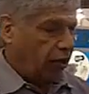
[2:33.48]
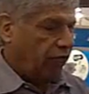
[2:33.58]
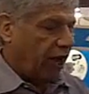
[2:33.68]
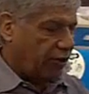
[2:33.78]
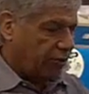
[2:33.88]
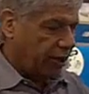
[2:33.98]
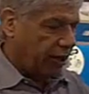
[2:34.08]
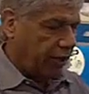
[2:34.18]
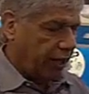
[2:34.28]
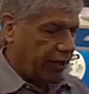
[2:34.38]
You've got your
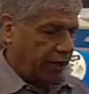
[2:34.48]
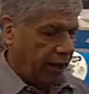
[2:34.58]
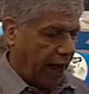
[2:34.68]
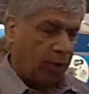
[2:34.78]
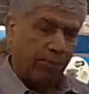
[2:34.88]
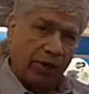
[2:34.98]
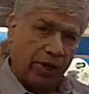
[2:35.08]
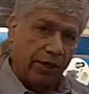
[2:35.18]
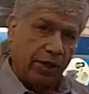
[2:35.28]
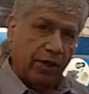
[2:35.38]
single-ended
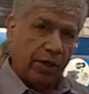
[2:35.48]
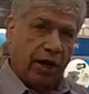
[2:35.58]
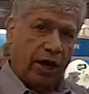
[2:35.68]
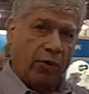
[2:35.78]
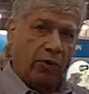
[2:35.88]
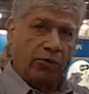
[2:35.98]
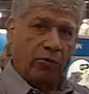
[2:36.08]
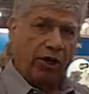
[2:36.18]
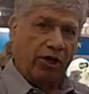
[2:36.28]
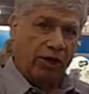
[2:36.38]
output
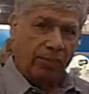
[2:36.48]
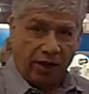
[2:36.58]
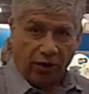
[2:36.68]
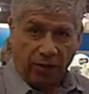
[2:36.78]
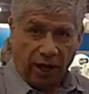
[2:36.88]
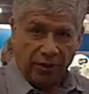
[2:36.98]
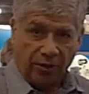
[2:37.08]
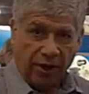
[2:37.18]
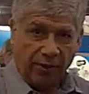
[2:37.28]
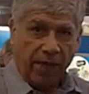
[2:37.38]
where you can make your
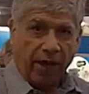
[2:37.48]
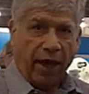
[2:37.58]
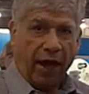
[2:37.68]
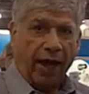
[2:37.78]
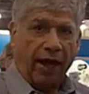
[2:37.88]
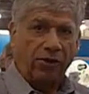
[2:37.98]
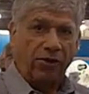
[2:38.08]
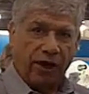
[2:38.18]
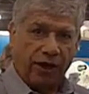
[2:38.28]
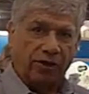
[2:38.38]
measurement, and
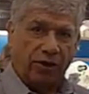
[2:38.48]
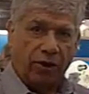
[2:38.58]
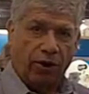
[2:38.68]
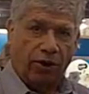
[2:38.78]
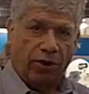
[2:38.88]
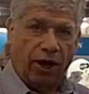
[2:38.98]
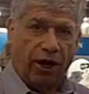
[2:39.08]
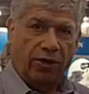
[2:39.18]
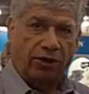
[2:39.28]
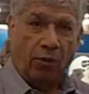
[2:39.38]
you get your
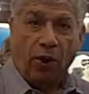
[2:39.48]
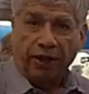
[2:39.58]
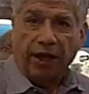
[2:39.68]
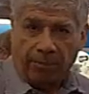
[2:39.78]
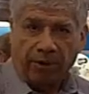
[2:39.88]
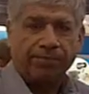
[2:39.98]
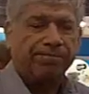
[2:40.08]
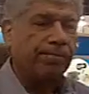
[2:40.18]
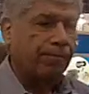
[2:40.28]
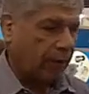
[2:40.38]
one number.
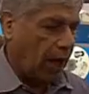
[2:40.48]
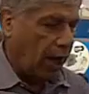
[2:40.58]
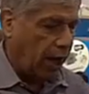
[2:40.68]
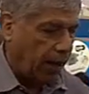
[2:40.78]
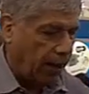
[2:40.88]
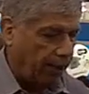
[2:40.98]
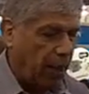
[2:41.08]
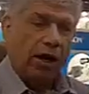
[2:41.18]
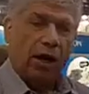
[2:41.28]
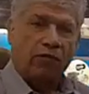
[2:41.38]

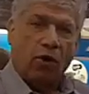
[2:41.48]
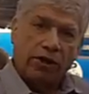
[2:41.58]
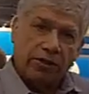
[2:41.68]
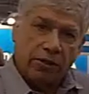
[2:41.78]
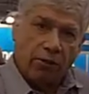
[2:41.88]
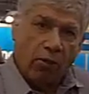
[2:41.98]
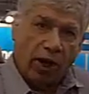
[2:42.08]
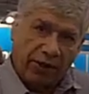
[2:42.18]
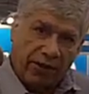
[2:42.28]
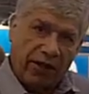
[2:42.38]
Of course,
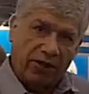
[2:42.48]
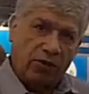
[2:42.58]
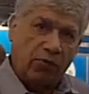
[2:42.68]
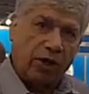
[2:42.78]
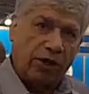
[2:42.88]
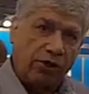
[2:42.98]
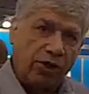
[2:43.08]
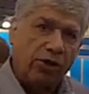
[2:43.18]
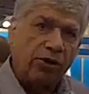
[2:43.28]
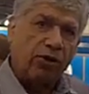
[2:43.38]
one of the things you would want to
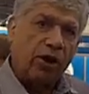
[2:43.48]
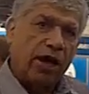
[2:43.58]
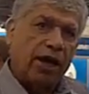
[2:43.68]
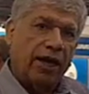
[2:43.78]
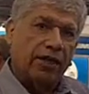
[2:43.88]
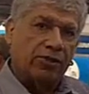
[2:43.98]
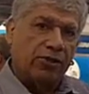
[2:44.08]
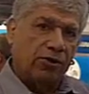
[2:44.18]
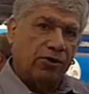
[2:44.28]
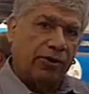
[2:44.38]
do is
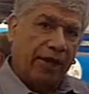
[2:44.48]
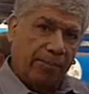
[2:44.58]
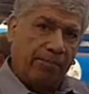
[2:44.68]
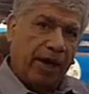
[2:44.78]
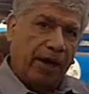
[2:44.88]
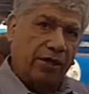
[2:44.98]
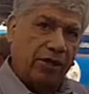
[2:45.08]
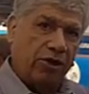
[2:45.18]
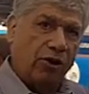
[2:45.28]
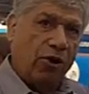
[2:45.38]
to de-embed
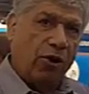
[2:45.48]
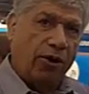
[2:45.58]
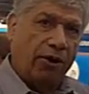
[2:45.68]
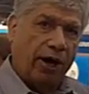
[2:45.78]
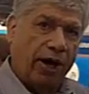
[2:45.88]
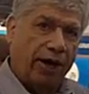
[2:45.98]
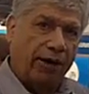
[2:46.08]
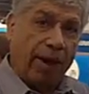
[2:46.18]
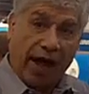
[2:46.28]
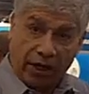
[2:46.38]
your
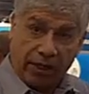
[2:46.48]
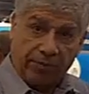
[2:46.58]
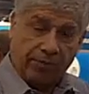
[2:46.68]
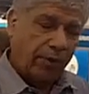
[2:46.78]
Balun,